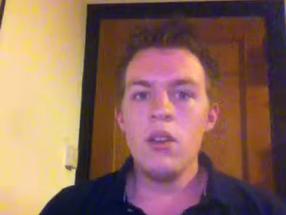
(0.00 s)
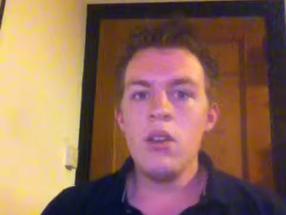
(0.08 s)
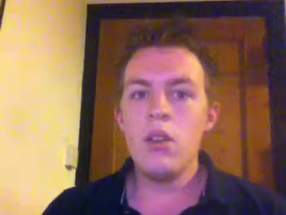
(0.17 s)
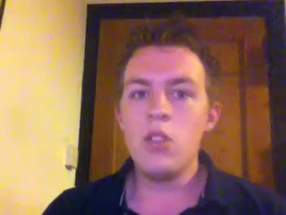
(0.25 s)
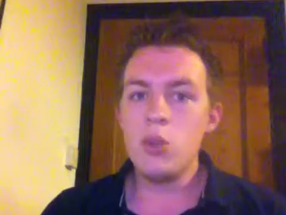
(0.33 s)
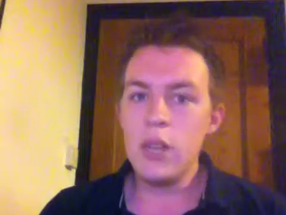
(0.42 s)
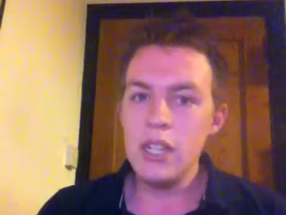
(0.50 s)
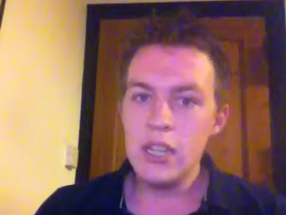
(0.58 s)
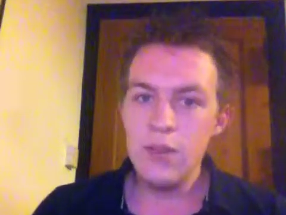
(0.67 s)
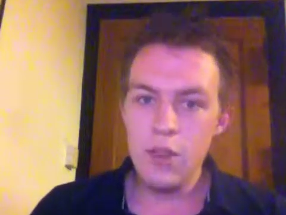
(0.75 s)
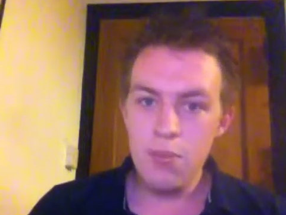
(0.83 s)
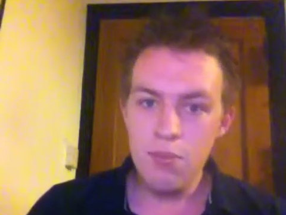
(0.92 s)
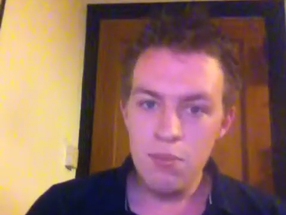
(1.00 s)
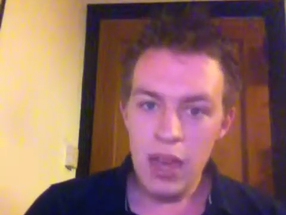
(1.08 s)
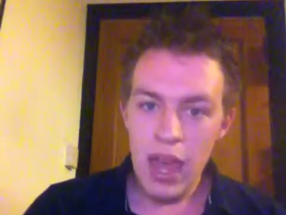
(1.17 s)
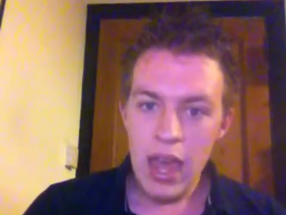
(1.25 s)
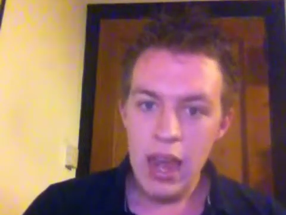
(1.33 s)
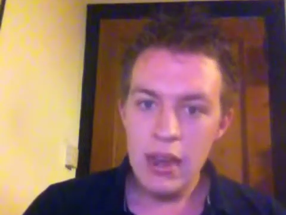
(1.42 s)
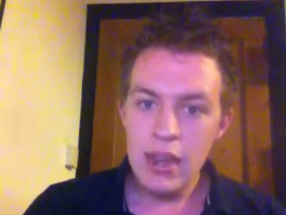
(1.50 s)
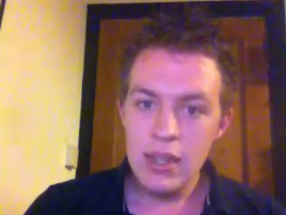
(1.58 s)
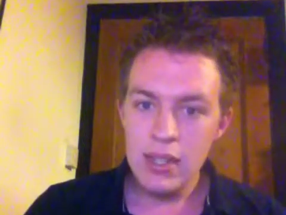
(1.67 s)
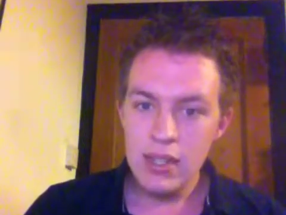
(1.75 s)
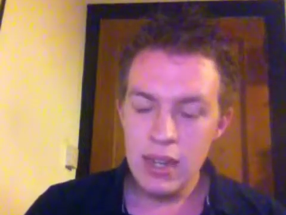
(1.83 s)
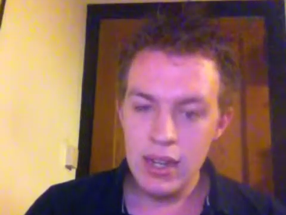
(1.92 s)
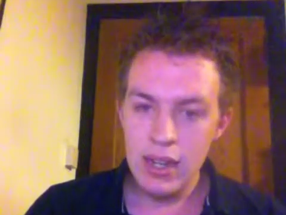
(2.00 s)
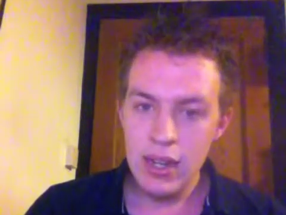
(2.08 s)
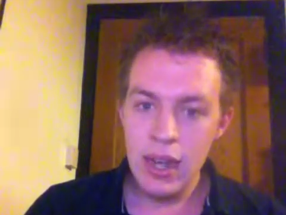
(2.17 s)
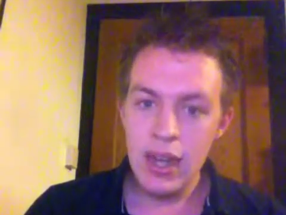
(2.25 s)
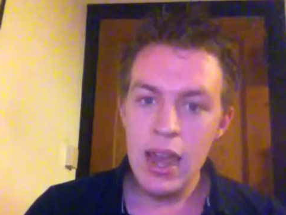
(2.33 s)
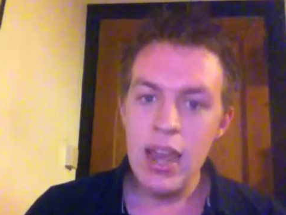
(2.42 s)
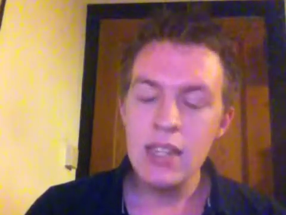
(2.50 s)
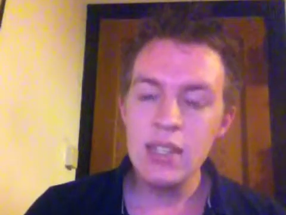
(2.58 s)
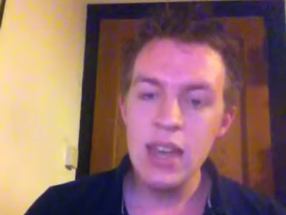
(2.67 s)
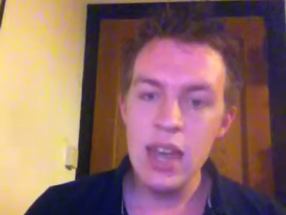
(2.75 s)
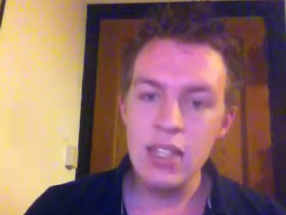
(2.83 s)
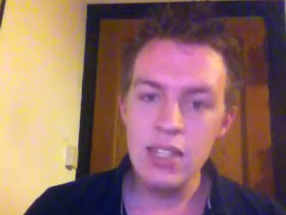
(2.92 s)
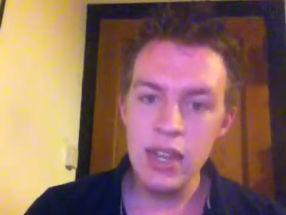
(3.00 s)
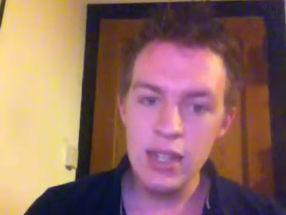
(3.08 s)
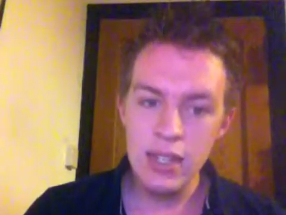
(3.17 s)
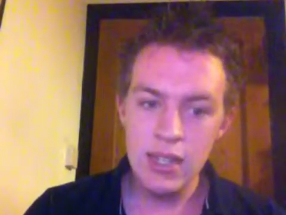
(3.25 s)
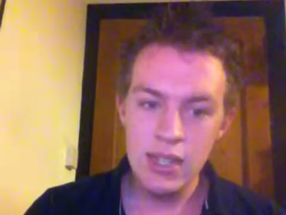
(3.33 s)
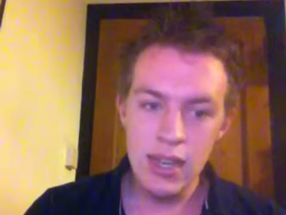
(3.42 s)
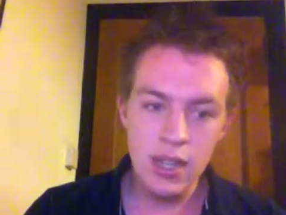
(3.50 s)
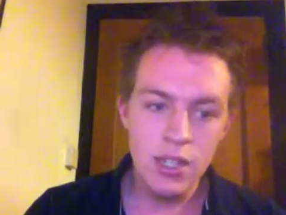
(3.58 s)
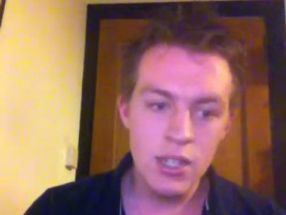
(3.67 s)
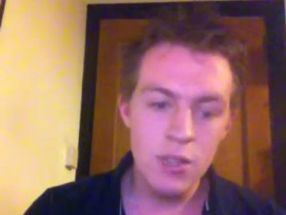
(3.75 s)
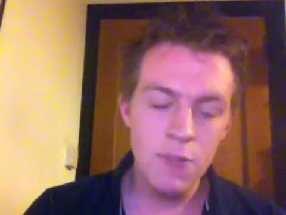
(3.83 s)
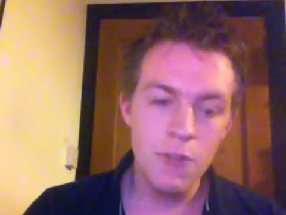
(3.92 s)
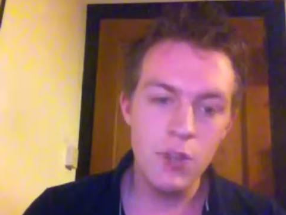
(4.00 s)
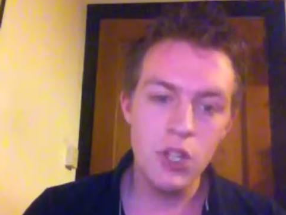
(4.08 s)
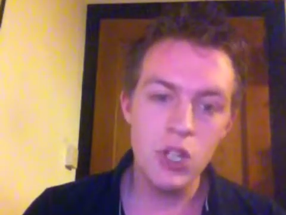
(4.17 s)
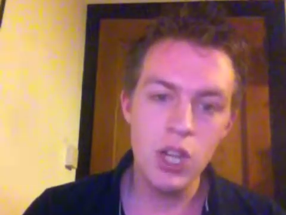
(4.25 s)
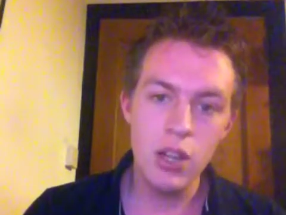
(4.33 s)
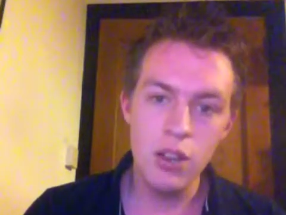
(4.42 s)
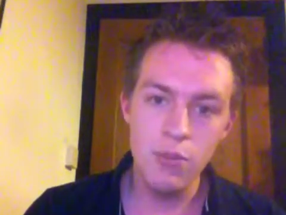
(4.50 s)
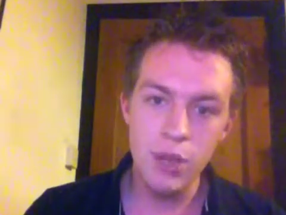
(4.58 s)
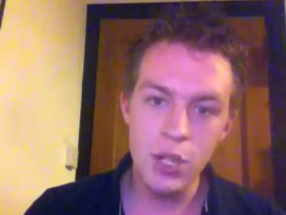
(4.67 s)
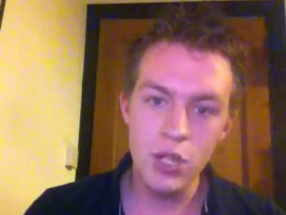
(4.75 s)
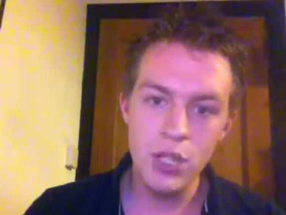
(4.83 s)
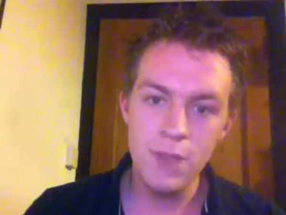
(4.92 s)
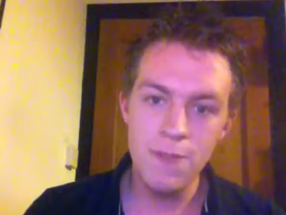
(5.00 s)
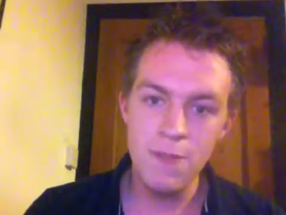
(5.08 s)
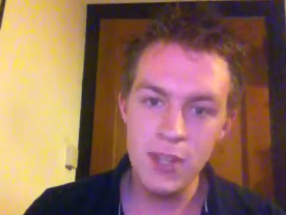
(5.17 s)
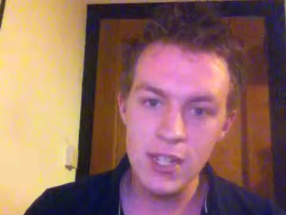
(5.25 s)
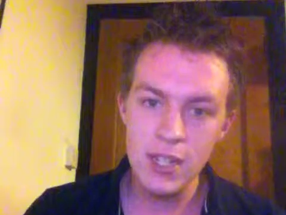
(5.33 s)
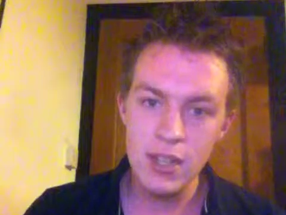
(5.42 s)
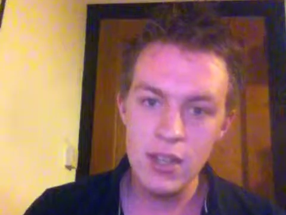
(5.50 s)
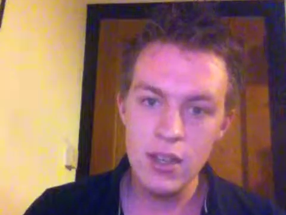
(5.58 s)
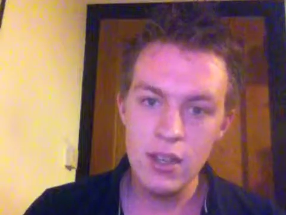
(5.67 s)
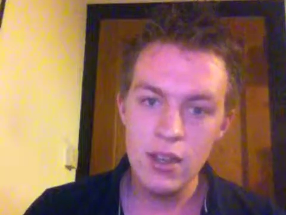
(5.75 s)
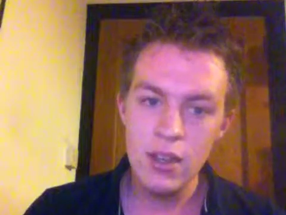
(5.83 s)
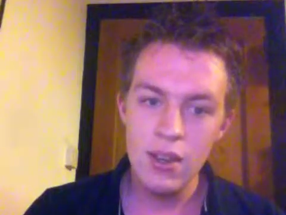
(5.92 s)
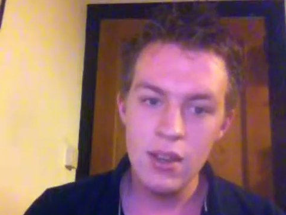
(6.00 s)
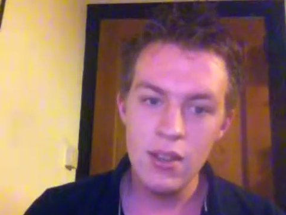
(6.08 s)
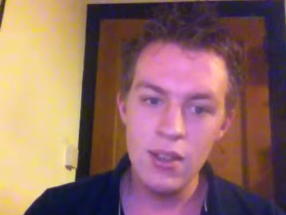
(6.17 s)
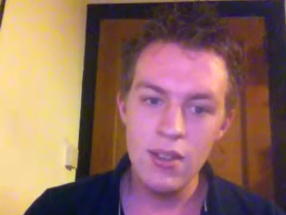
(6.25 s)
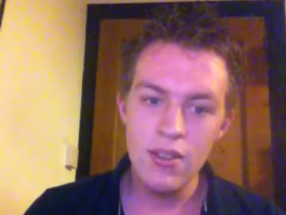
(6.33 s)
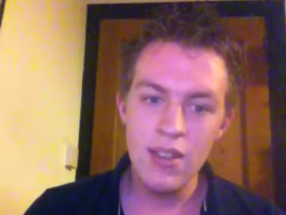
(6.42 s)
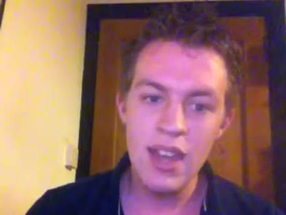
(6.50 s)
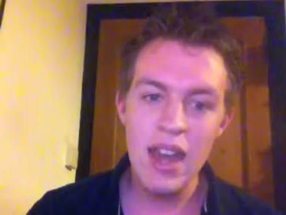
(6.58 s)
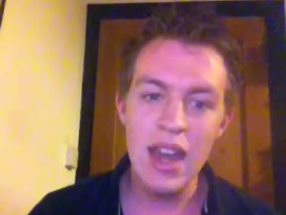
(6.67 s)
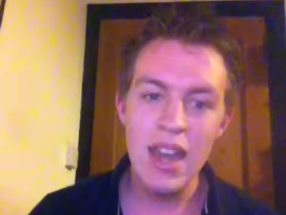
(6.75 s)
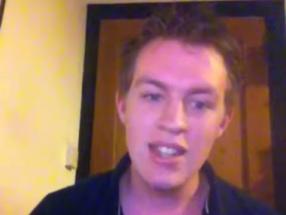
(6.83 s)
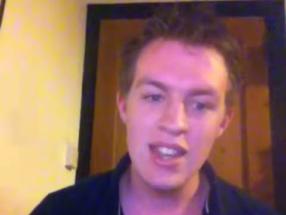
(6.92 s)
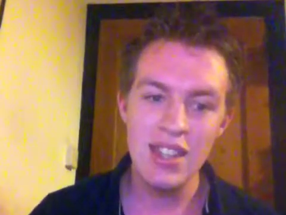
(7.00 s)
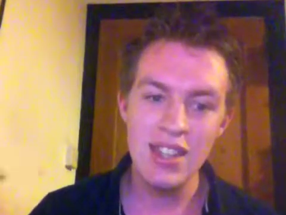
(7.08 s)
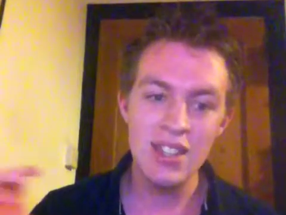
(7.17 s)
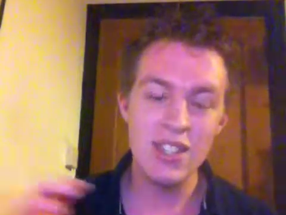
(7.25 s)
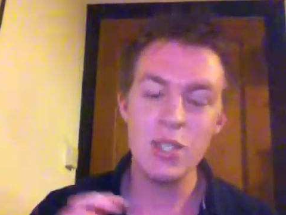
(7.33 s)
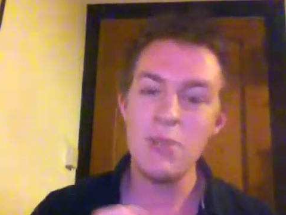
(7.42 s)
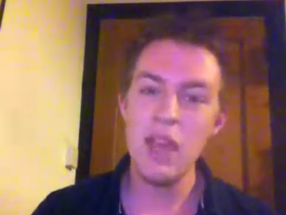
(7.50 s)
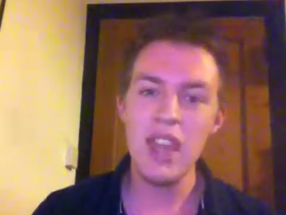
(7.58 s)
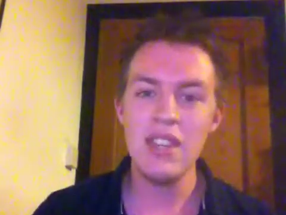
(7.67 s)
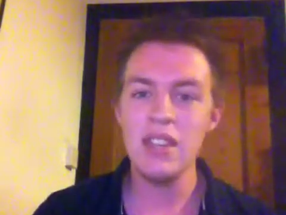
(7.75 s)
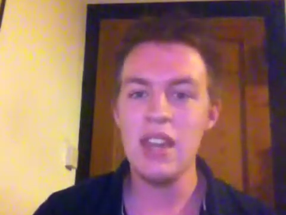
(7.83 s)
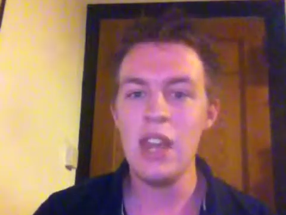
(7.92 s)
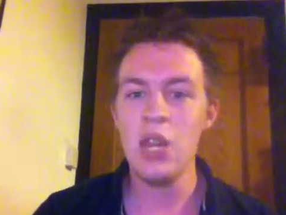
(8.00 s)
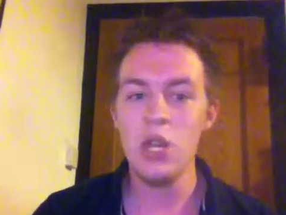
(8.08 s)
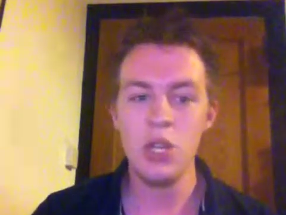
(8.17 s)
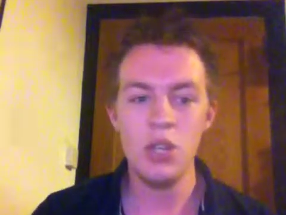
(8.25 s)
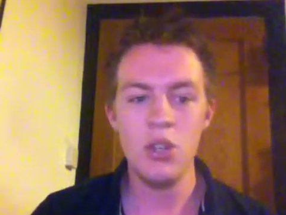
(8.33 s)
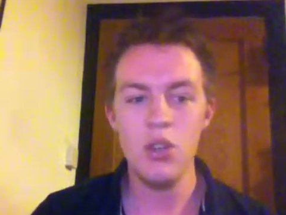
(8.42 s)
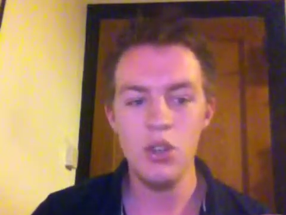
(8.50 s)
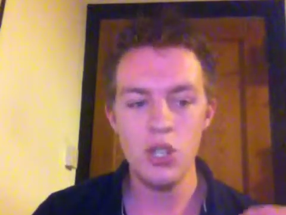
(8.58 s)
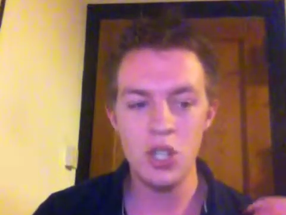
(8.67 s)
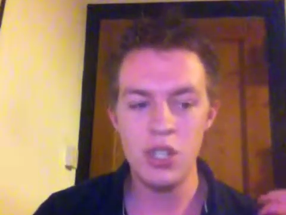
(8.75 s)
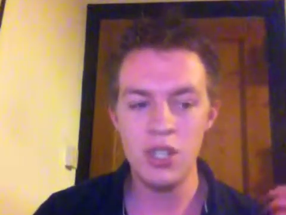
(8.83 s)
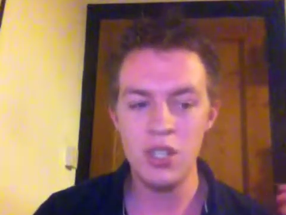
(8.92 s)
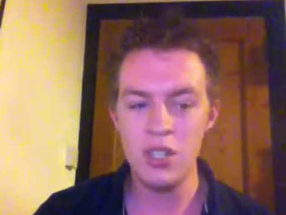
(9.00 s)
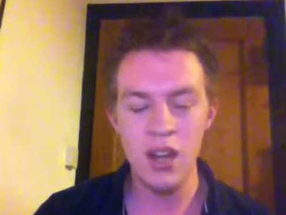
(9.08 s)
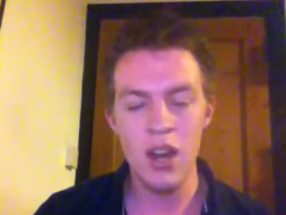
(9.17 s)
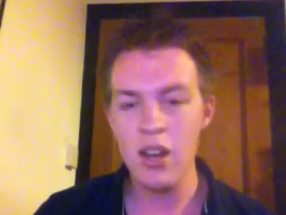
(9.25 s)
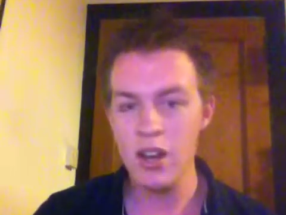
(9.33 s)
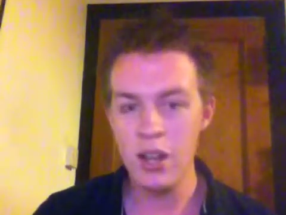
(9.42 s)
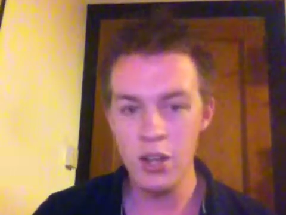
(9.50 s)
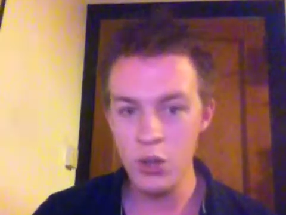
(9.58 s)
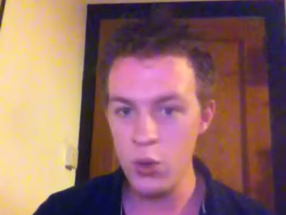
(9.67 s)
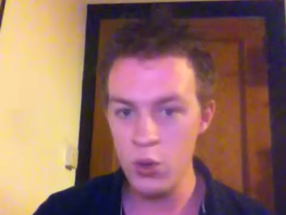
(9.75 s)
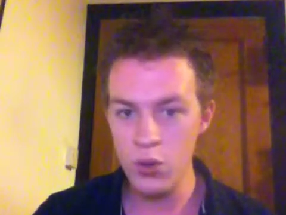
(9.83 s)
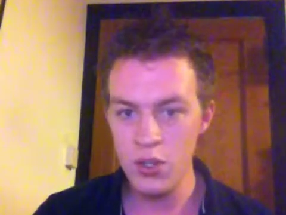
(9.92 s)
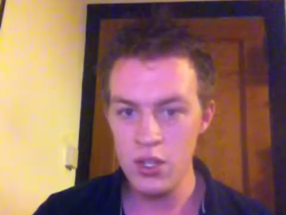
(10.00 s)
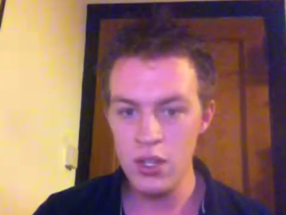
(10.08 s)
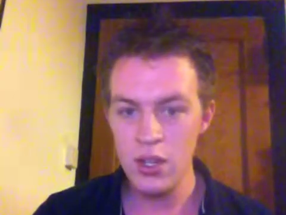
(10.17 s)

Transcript: On the 27th of May 1999, STS-96 is the first shuttle mission to visit the ISS as a space station and not just Zarya node.